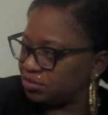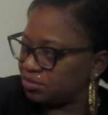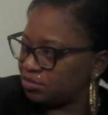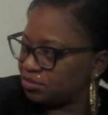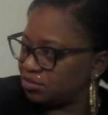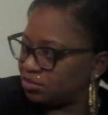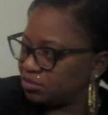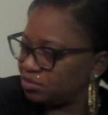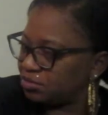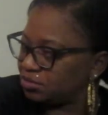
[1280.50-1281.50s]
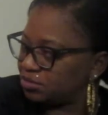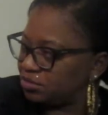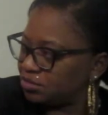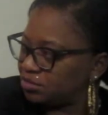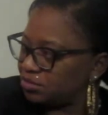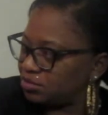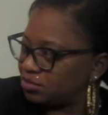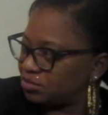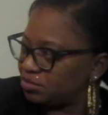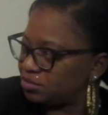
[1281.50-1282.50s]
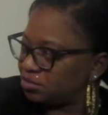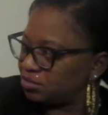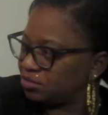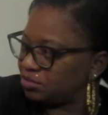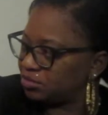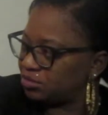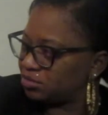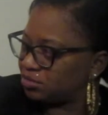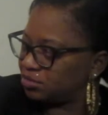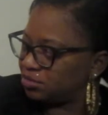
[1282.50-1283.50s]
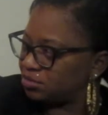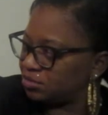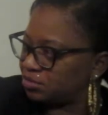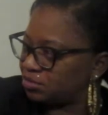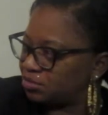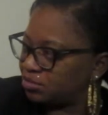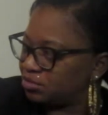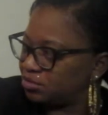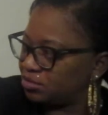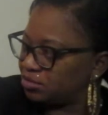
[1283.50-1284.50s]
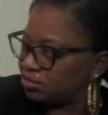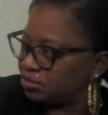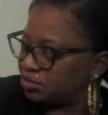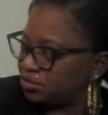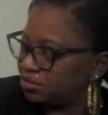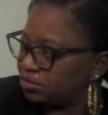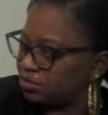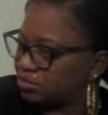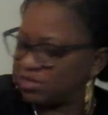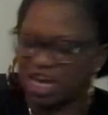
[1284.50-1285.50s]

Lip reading: No words are spoken by the person on screen.